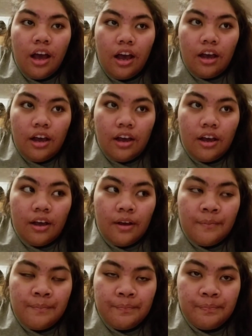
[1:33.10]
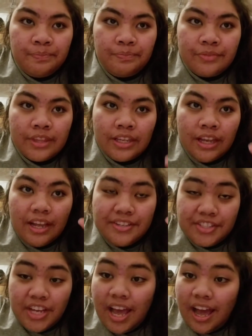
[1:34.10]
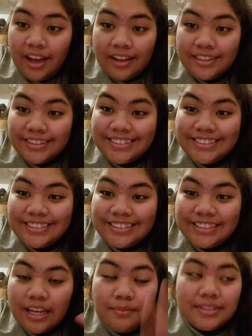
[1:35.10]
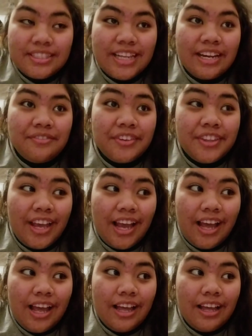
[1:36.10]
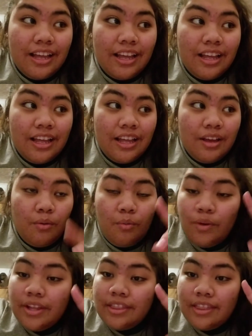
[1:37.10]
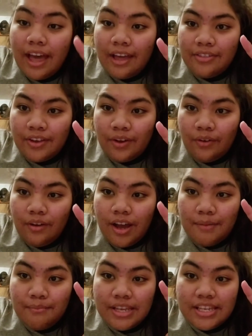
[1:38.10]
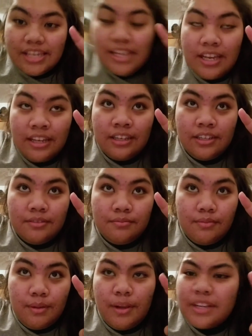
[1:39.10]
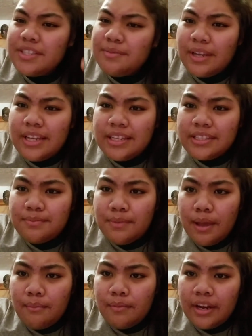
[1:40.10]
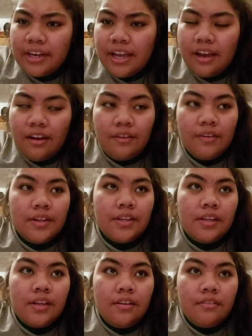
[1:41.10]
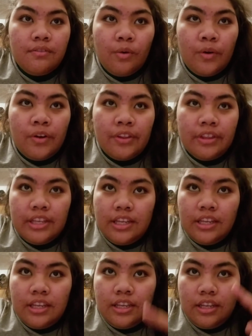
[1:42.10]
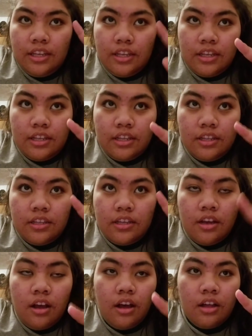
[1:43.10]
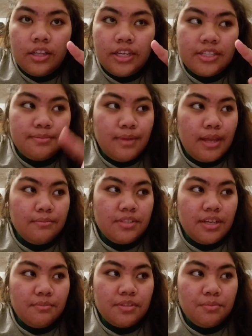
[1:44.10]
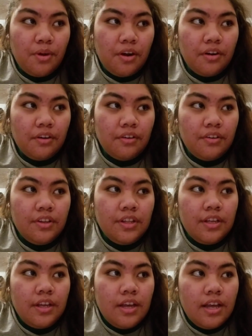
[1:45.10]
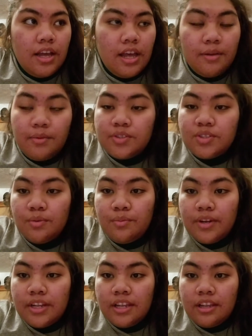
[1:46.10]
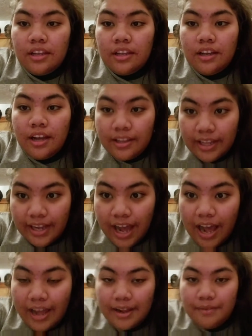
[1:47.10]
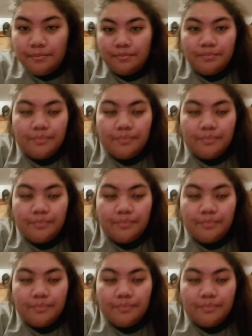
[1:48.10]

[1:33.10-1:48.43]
And yeah, I'm excited for that. With that, though, I'm actually making spam right now for the holiday spam jam tomorrow. I'm also bringing, like, I'm